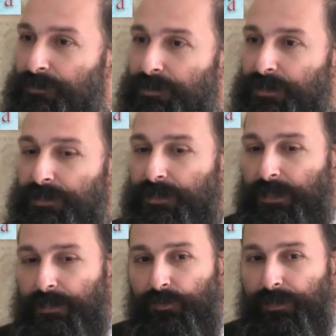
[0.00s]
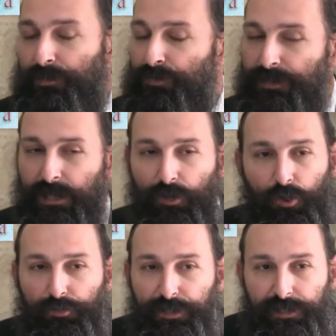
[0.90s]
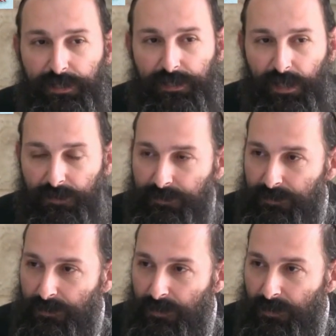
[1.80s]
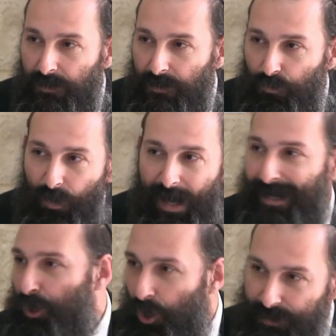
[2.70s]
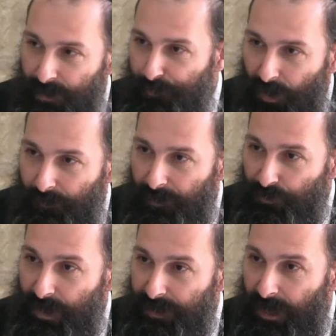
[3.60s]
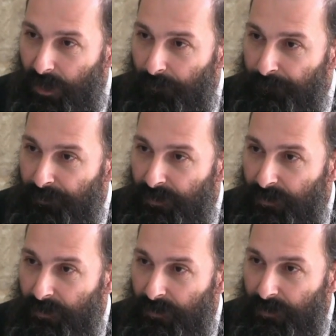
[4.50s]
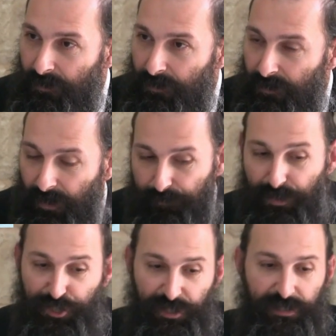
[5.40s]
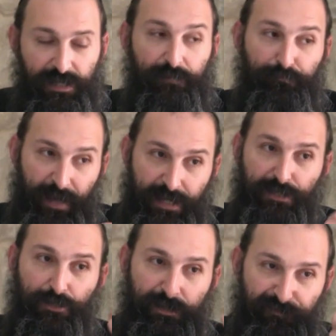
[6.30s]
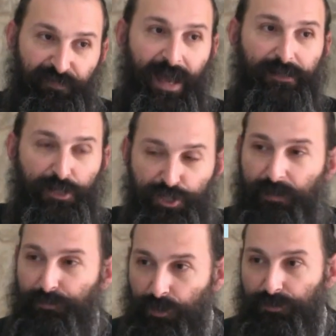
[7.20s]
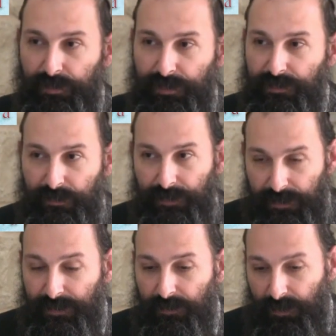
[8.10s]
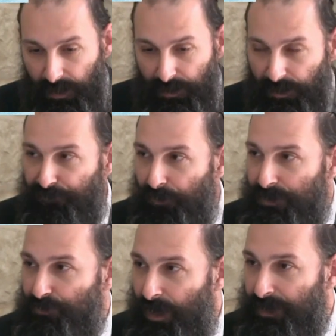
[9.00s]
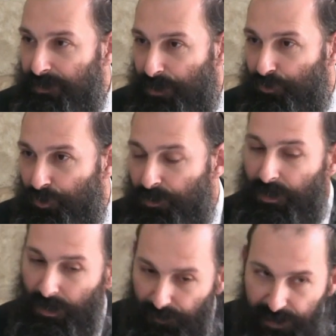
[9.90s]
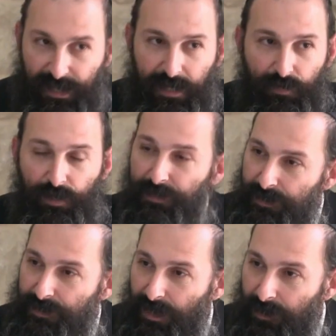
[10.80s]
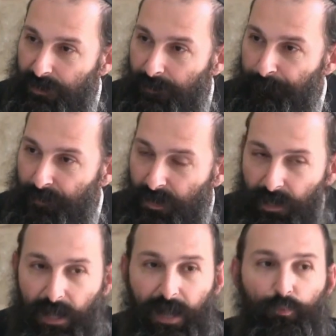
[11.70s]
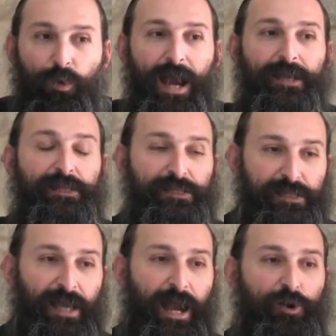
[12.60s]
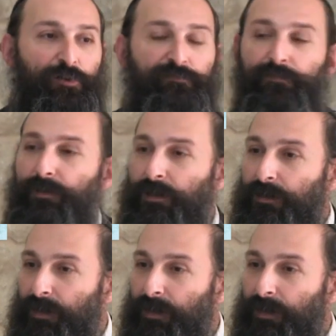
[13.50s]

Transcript: She just says, I don't need to say all the details. Why cause a problem right now? But she did it based on the fact that Shem told her, listen, the first one is a crook, the second one is the tzaddik. Why did Yaakov